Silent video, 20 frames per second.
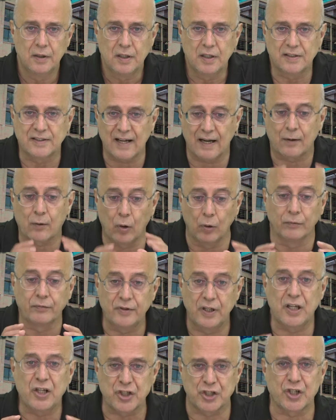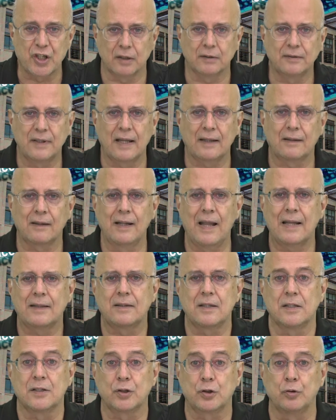is a condition that
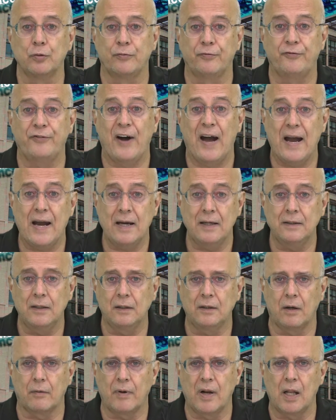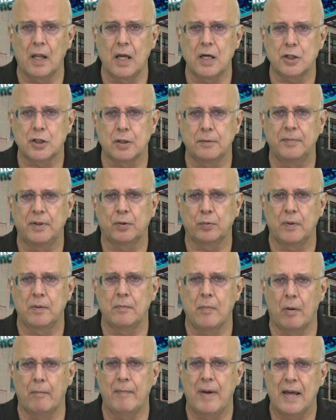led us to find the relation between
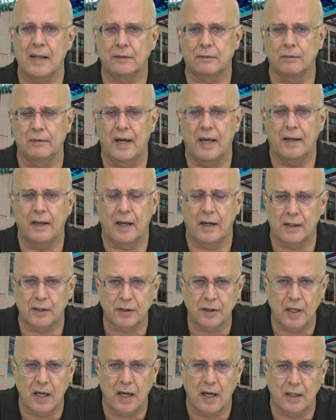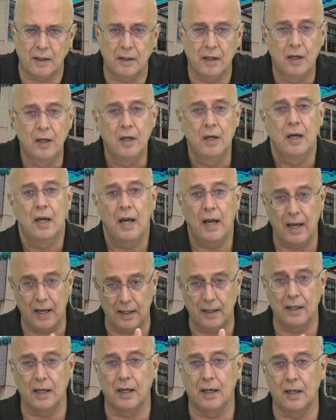momentum and
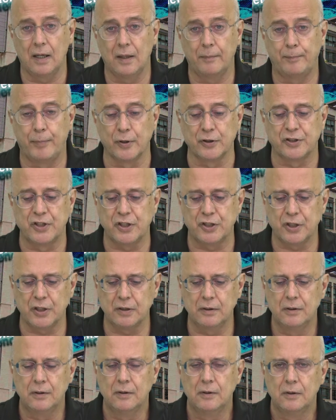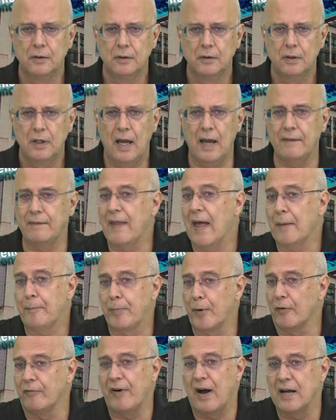position, and that
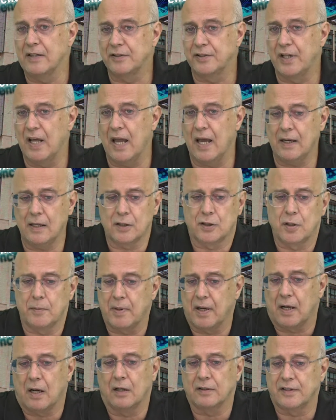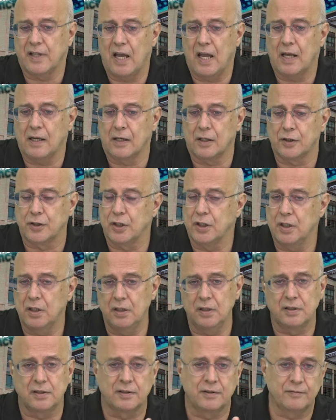provides the energy, because the energy
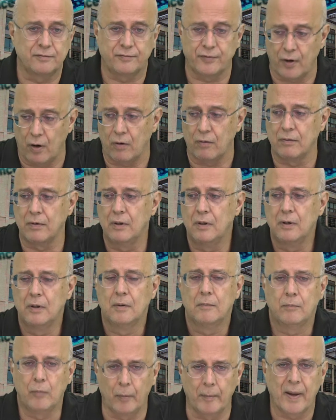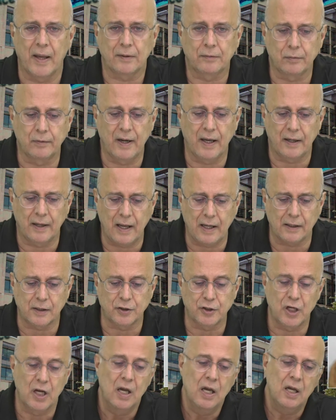is from momentum and
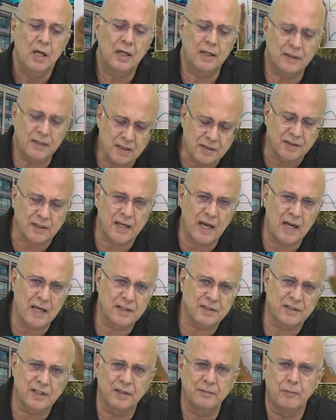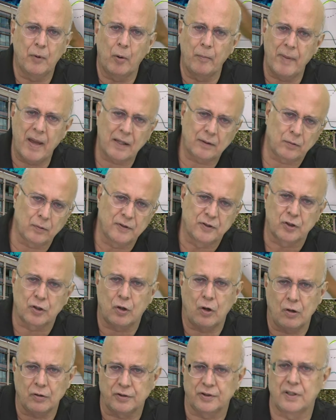energy. In this case, momentum is
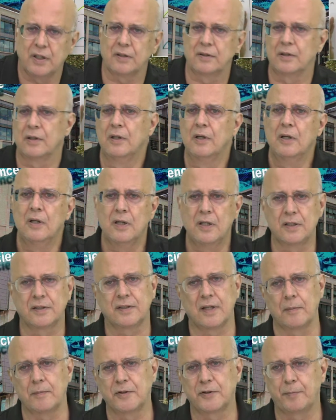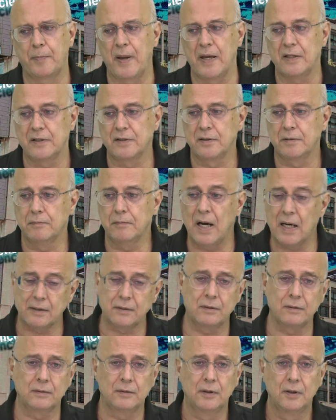constant in some space,
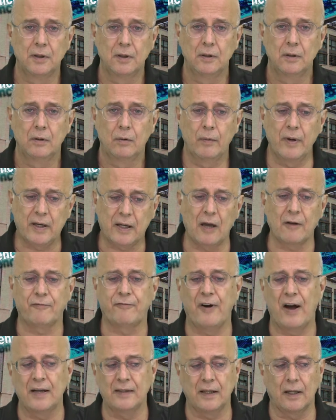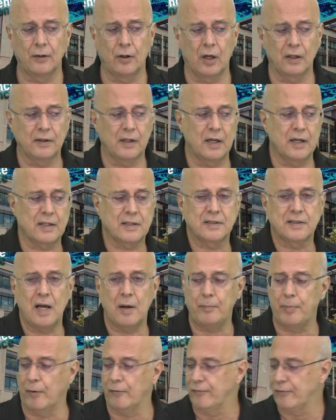but we can find another
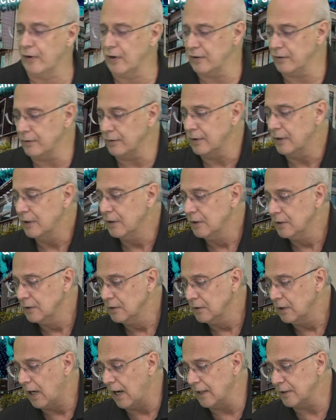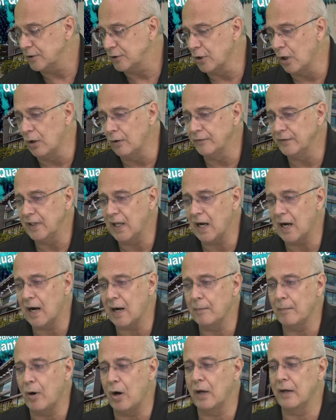example for you. I solved the
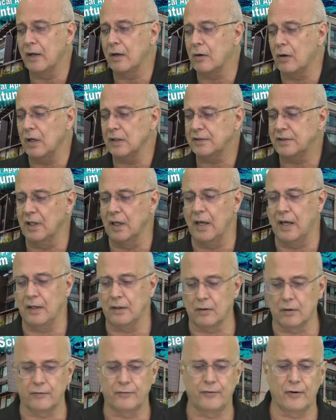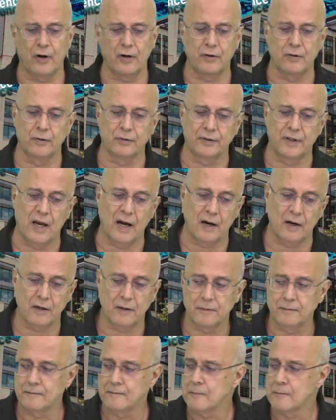harmonic oscillator for you there.